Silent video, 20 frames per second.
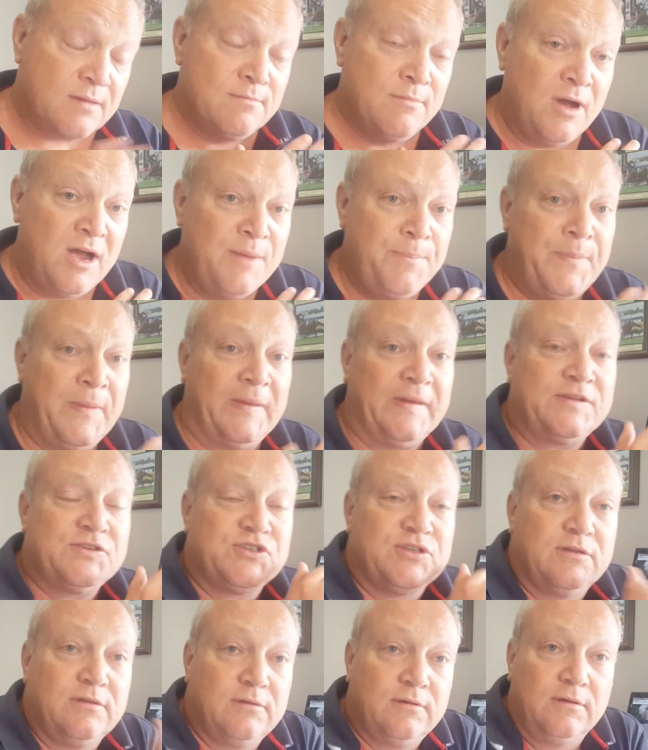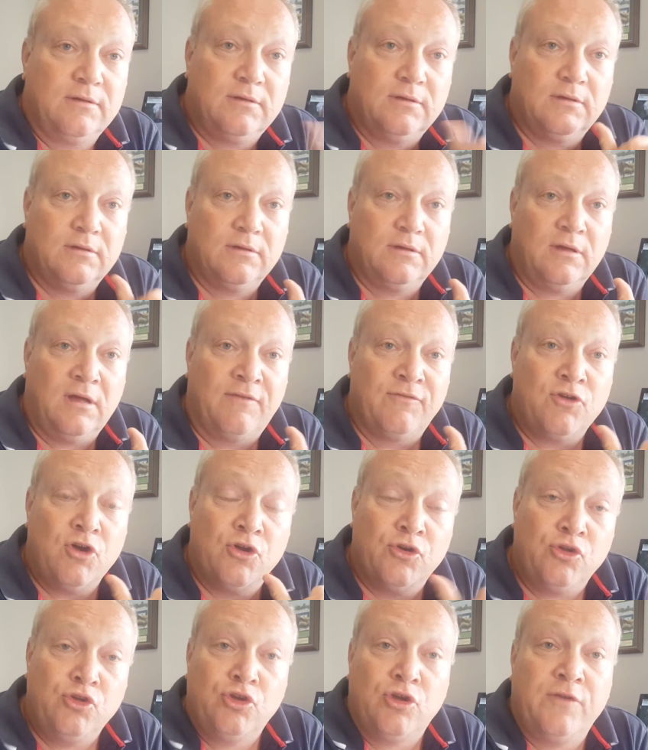My picks. I've
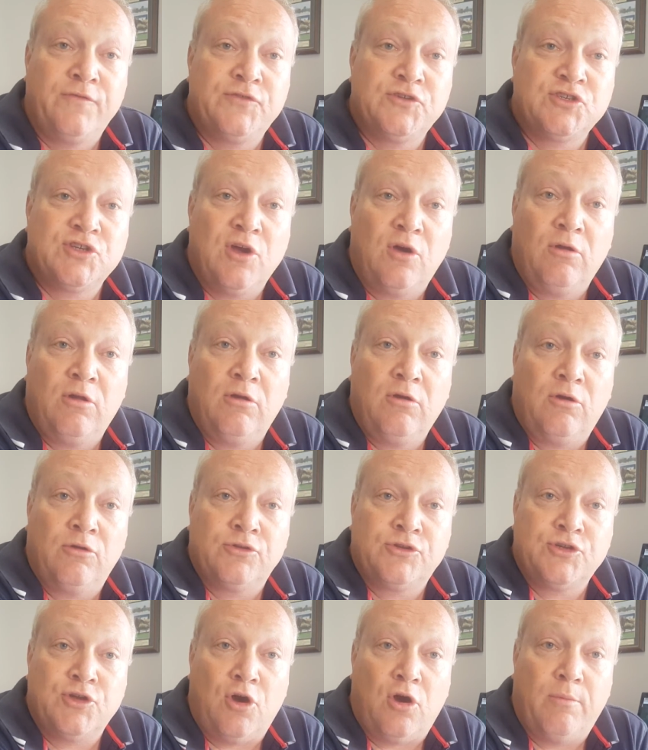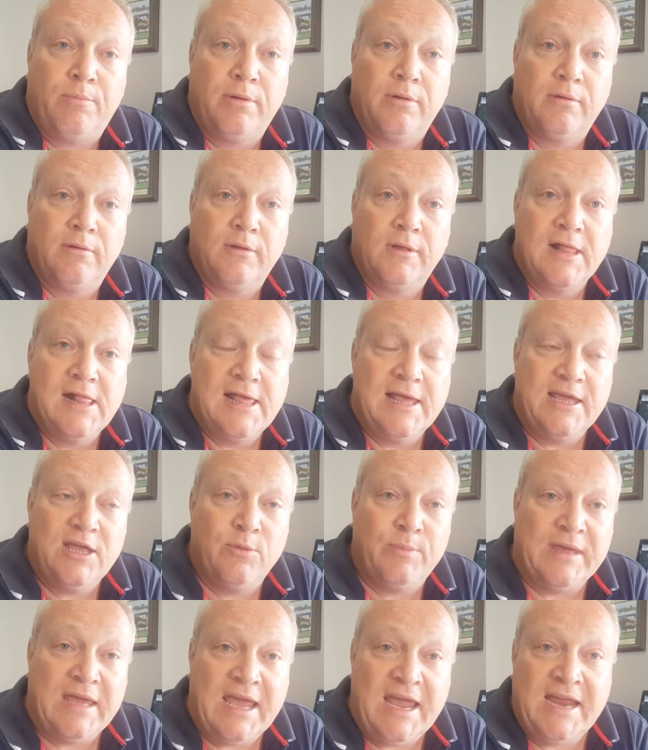got Ugo Foscolo on top.
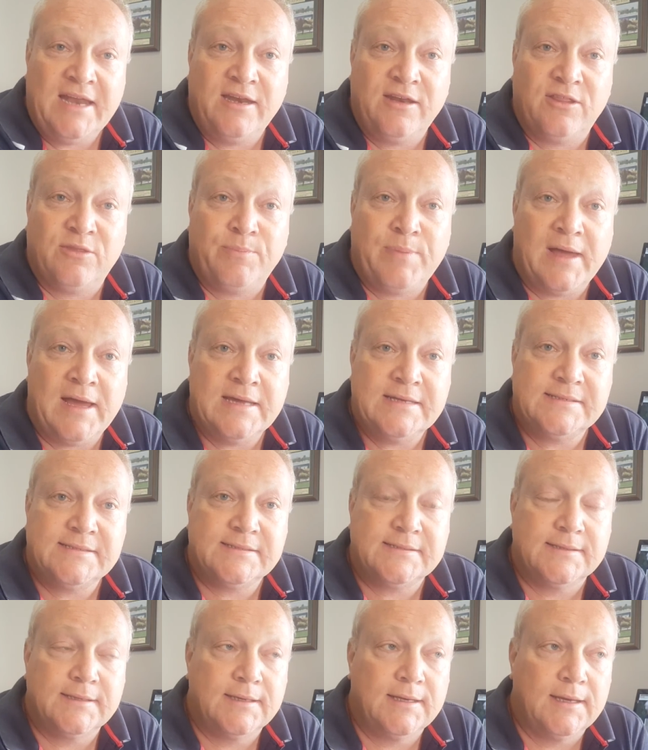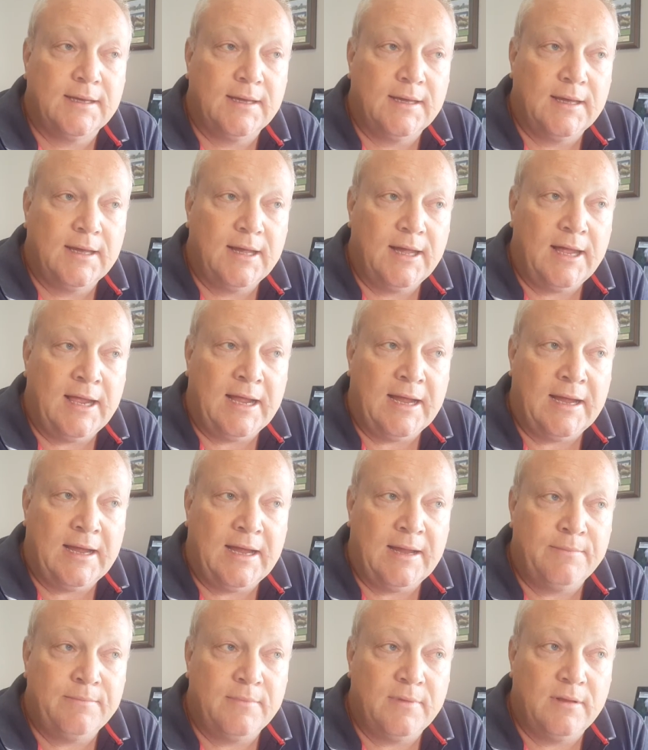He'll be handy to the pace.
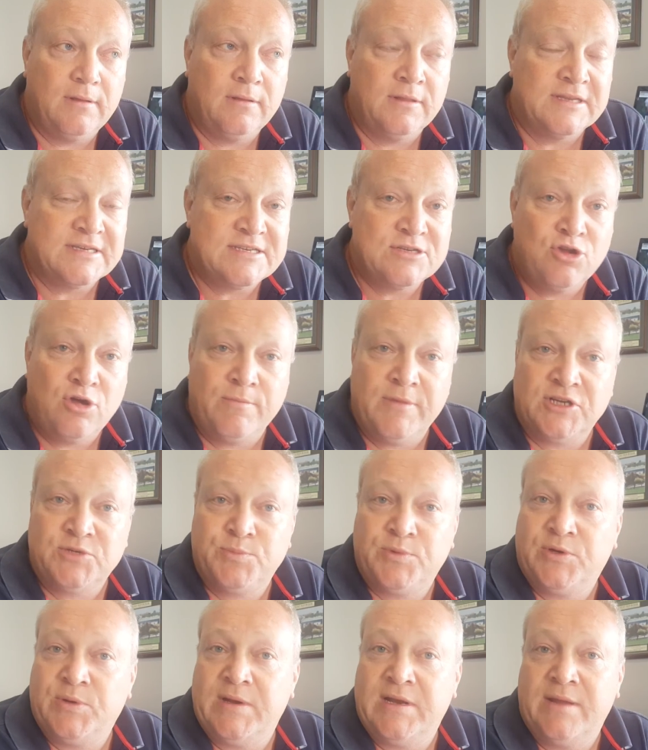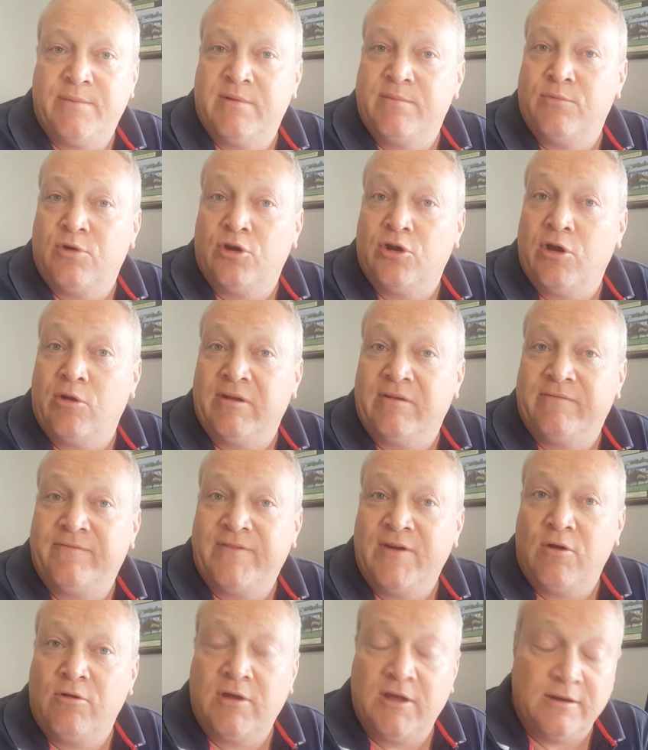There's not much between him and Mongolian
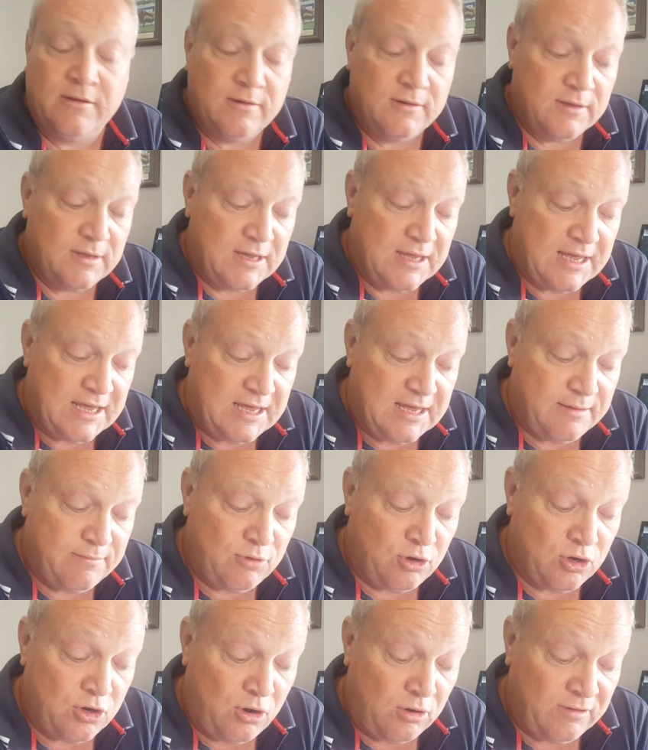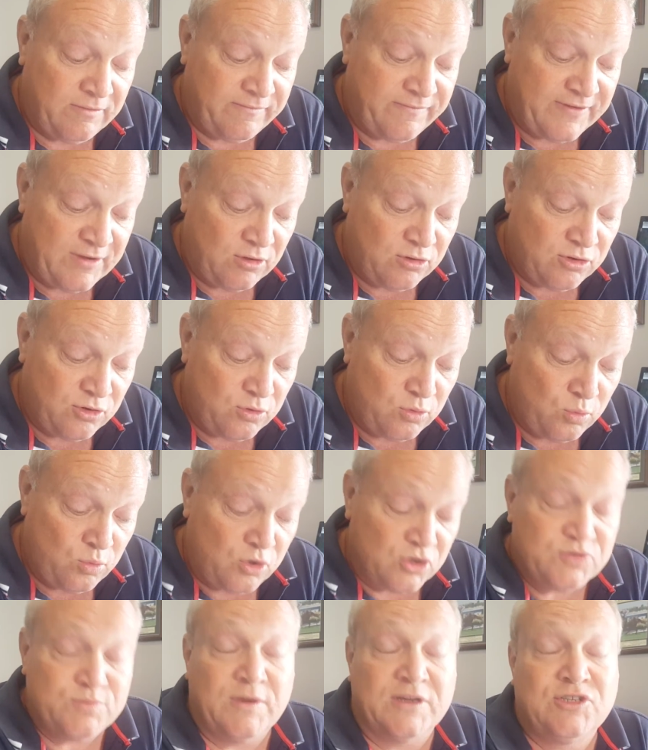Falcon. Mongolian Falcon
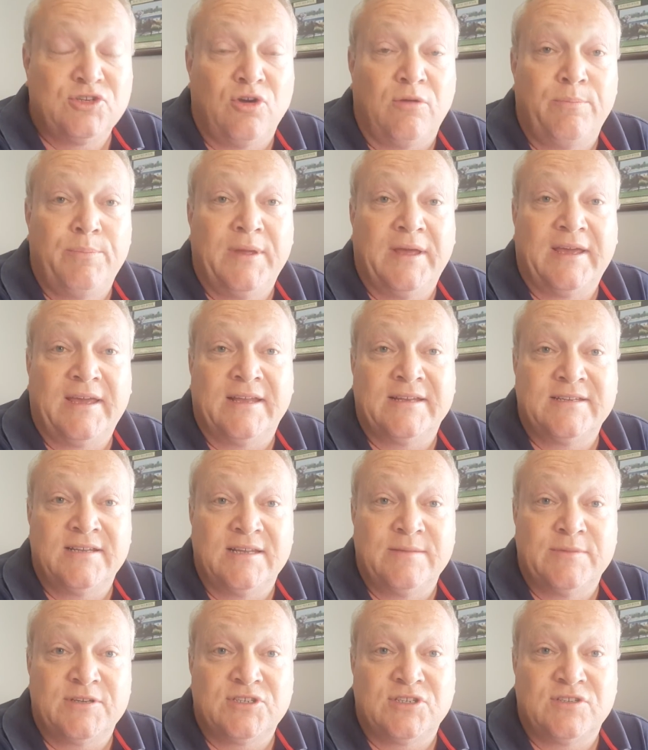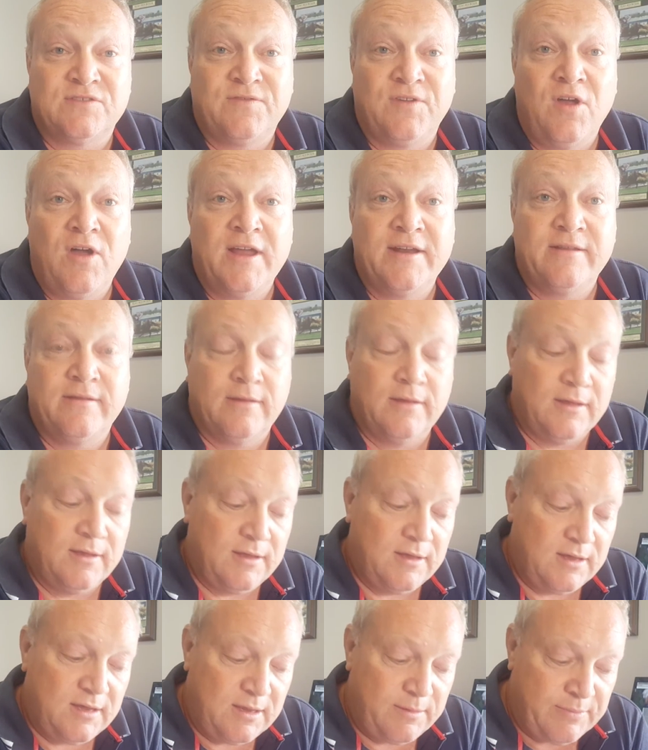was my top pick until he missed his flight,
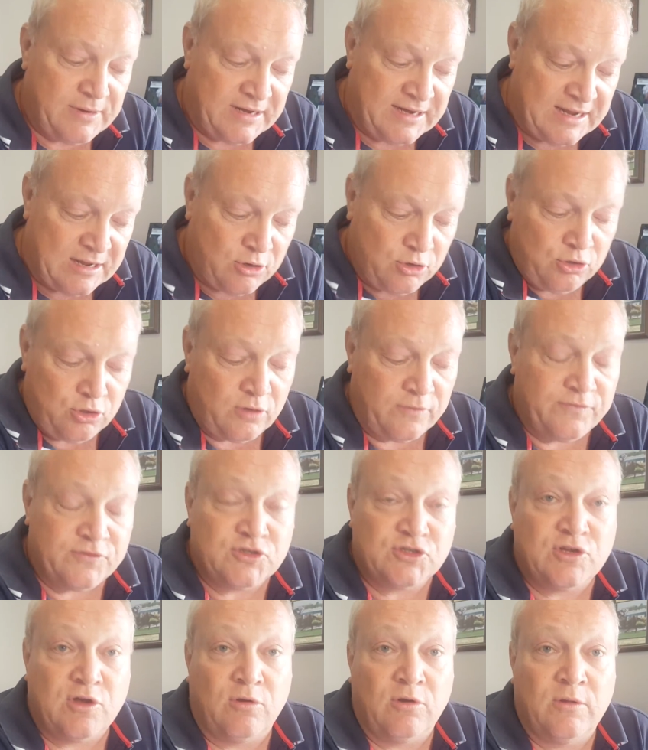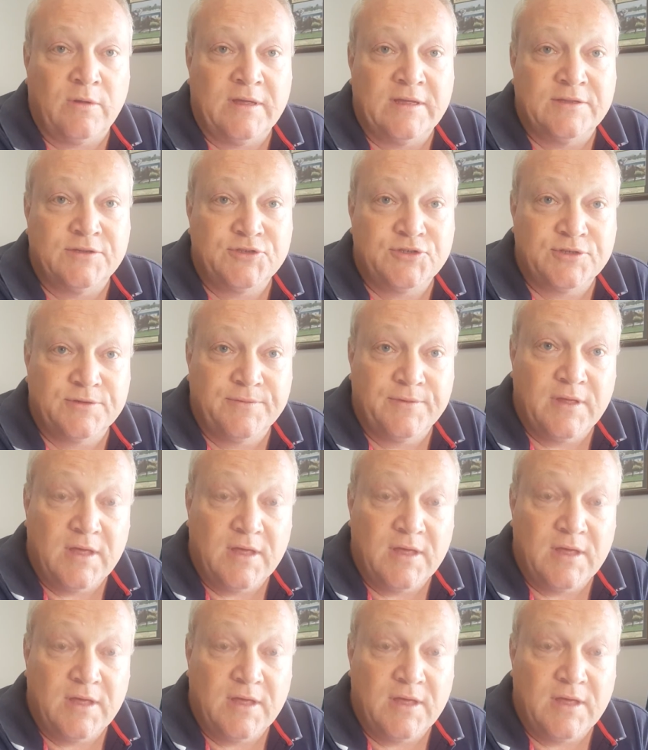but now Ugo Foscolo is.